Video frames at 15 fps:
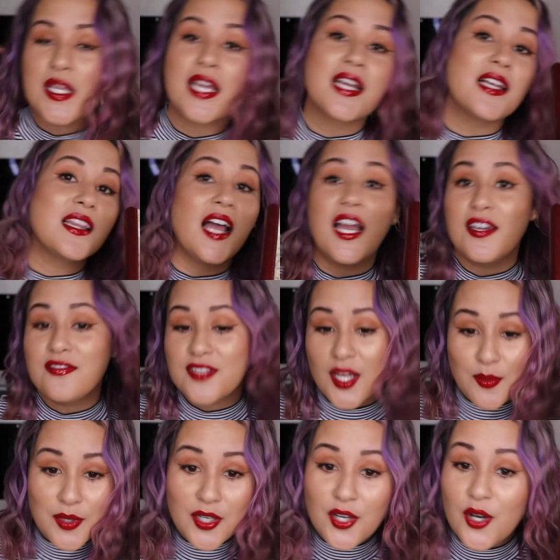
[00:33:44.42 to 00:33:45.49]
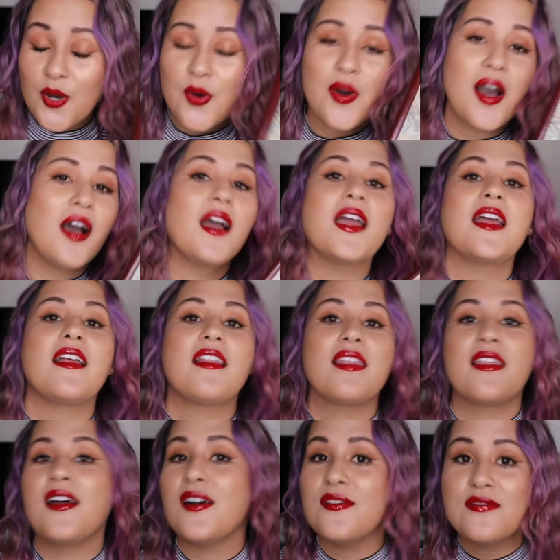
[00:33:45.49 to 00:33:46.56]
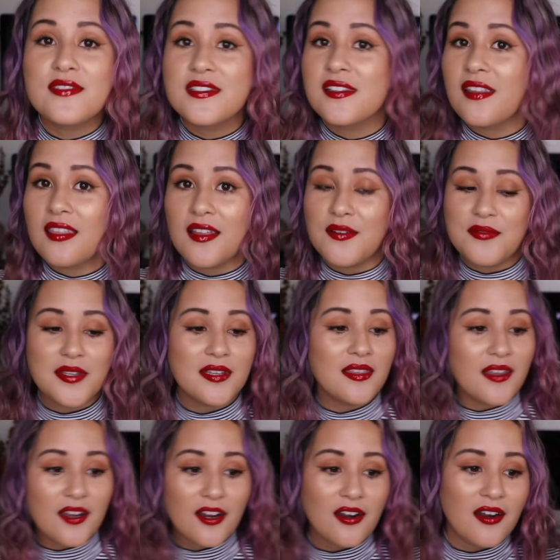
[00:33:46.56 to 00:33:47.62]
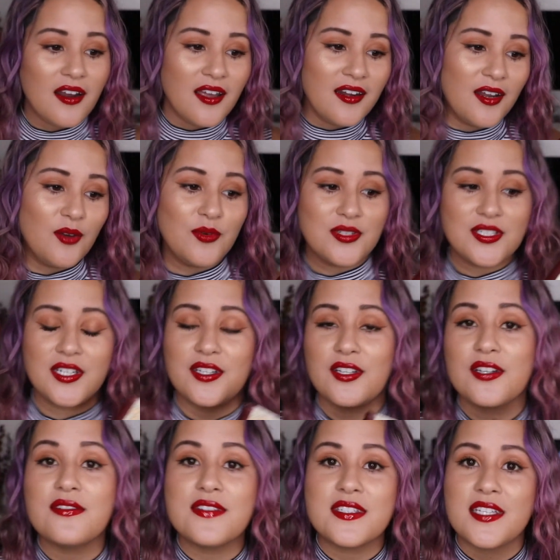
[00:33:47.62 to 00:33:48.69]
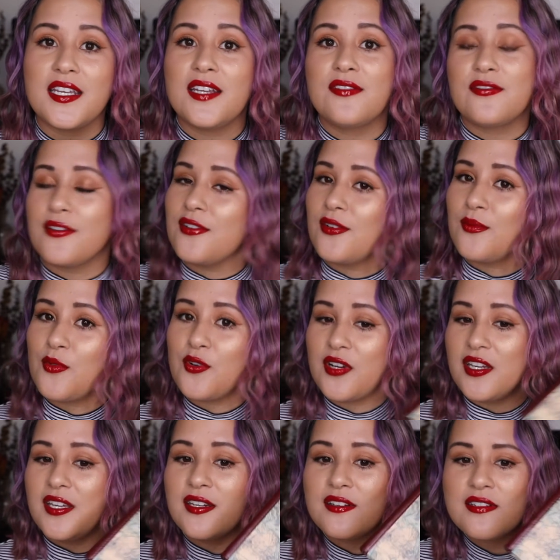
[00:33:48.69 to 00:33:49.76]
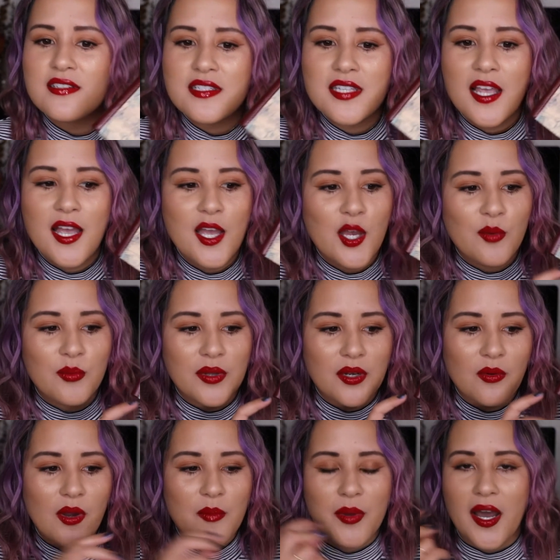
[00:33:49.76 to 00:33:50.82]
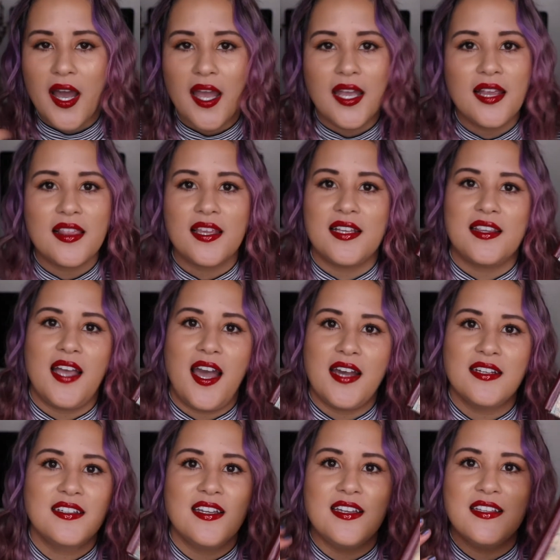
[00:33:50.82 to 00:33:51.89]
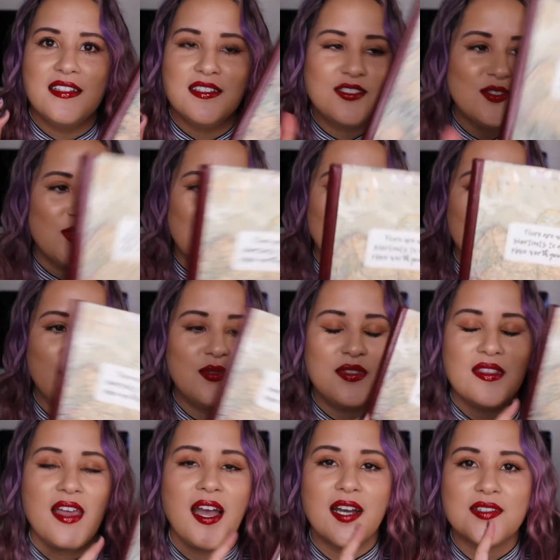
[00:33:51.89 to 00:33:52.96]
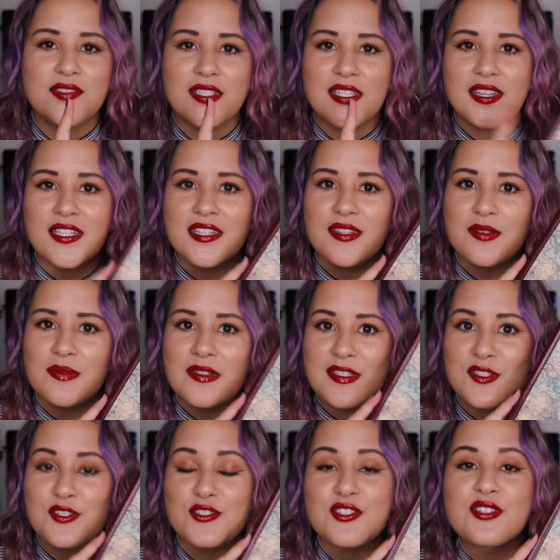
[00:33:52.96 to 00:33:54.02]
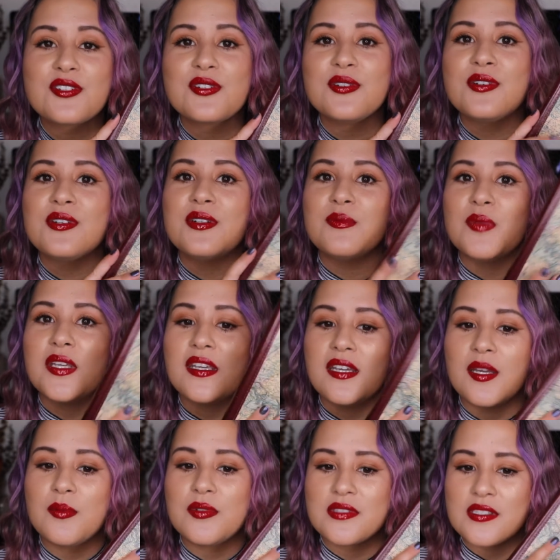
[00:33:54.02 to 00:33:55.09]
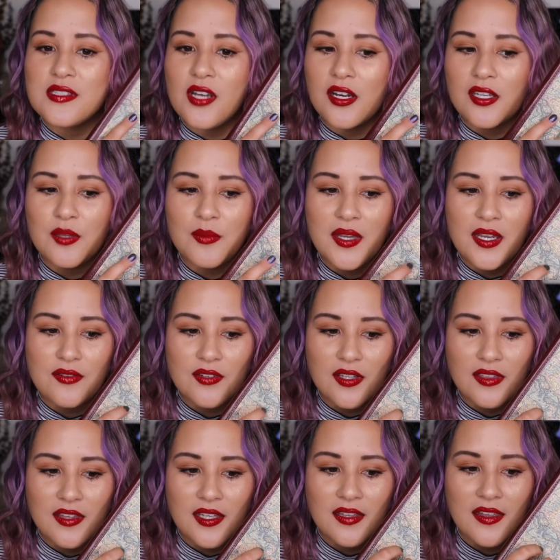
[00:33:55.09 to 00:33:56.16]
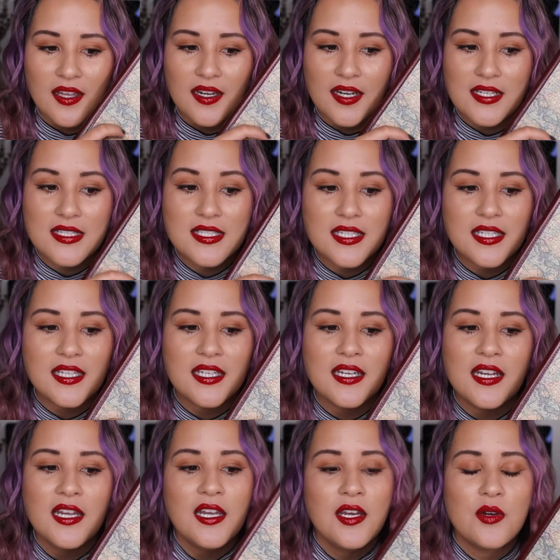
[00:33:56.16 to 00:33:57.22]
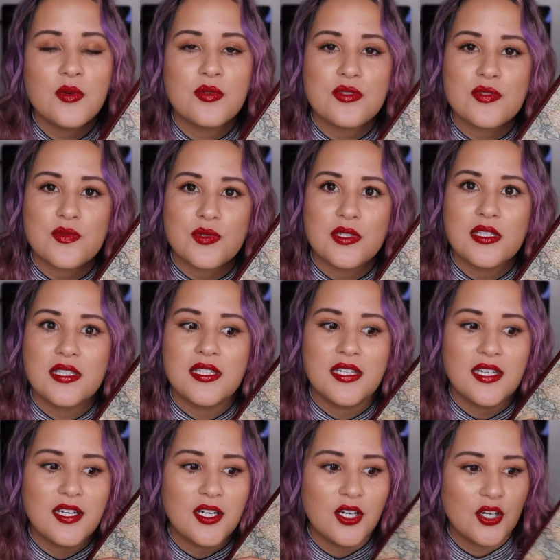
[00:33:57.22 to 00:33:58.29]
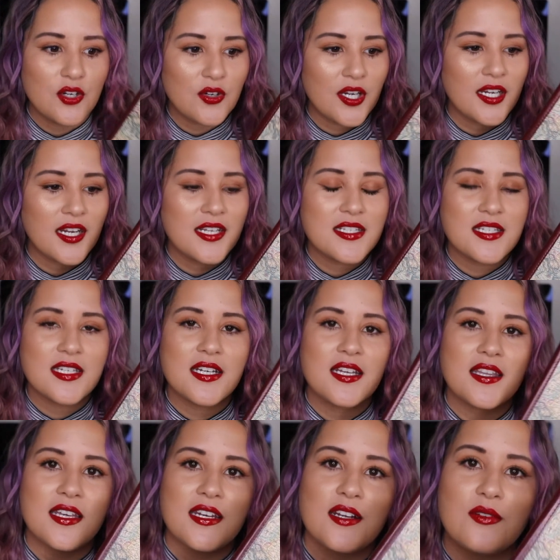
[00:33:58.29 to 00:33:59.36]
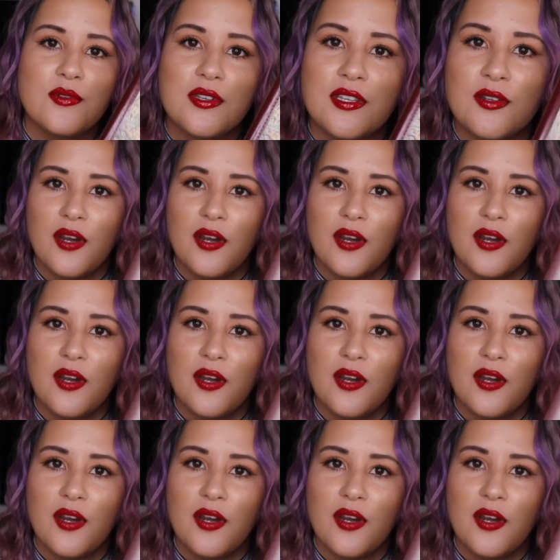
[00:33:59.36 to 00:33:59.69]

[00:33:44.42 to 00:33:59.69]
like a lifetime ago. I loved living there and I wish I could have stayed for more years, but it went by like that. And so having this journal and being able to document everything that I did was really a great idea that I really